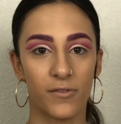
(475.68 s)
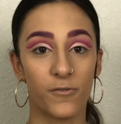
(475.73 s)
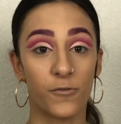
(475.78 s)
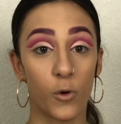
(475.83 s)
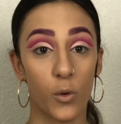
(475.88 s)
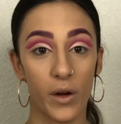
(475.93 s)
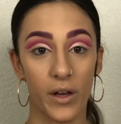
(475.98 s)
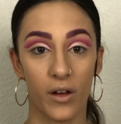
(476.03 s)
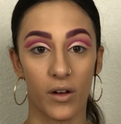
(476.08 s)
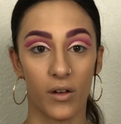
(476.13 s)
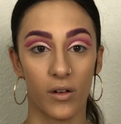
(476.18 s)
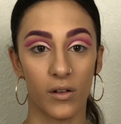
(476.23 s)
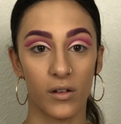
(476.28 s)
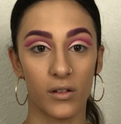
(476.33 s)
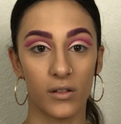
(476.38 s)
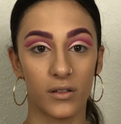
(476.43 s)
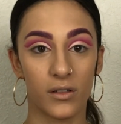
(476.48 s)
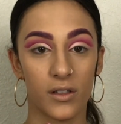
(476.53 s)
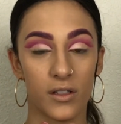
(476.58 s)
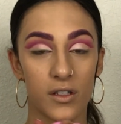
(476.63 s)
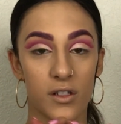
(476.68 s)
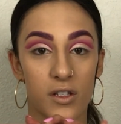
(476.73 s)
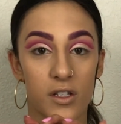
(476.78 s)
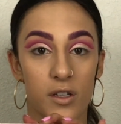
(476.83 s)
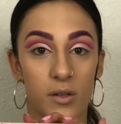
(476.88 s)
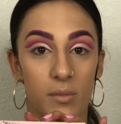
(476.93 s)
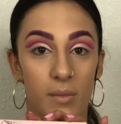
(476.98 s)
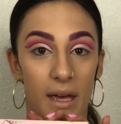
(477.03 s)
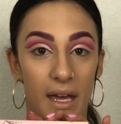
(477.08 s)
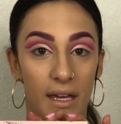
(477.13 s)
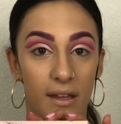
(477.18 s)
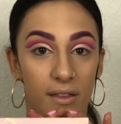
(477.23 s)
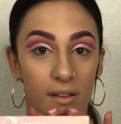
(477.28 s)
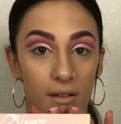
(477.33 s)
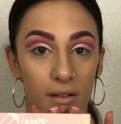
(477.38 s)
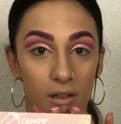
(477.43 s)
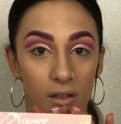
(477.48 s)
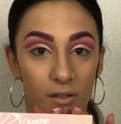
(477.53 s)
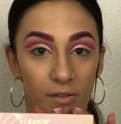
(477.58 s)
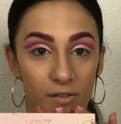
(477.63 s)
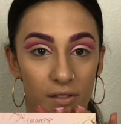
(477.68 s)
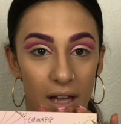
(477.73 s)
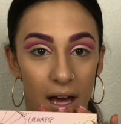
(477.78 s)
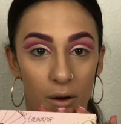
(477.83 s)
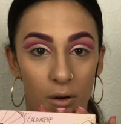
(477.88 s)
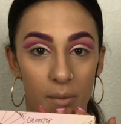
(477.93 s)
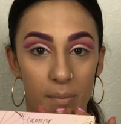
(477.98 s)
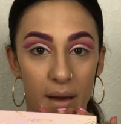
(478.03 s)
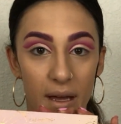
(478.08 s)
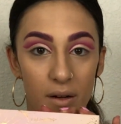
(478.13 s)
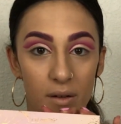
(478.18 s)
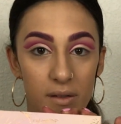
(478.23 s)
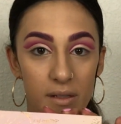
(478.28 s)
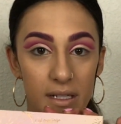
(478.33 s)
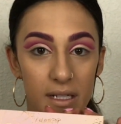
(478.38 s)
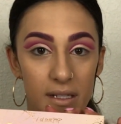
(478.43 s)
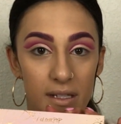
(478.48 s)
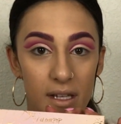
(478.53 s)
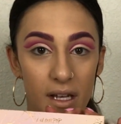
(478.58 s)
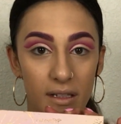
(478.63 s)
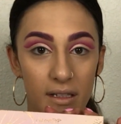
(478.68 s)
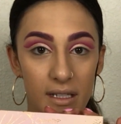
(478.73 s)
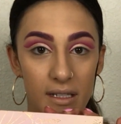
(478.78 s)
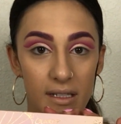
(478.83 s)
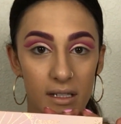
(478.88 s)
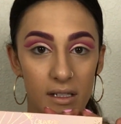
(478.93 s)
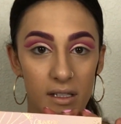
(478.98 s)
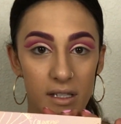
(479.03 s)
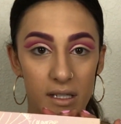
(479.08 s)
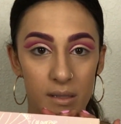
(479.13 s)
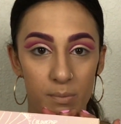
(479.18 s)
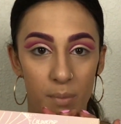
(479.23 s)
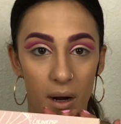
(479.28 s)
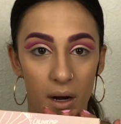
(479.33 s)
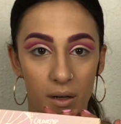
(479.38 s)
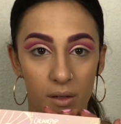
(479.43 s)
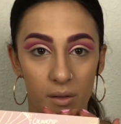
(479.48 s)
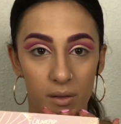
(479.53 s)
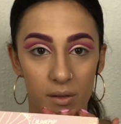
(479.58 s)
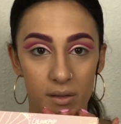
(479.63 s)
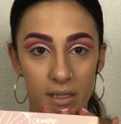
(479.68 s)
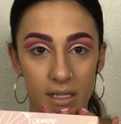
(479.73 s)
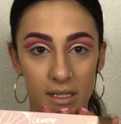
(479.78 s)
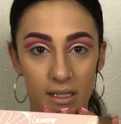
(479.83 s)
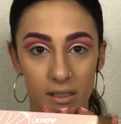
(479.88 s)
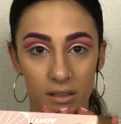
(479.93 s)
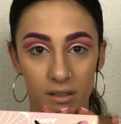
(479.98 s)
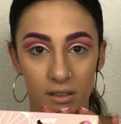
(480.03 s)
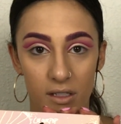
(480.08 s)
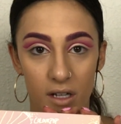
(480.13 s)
foil to make the little flower petals, and it's got these little sparkles, these little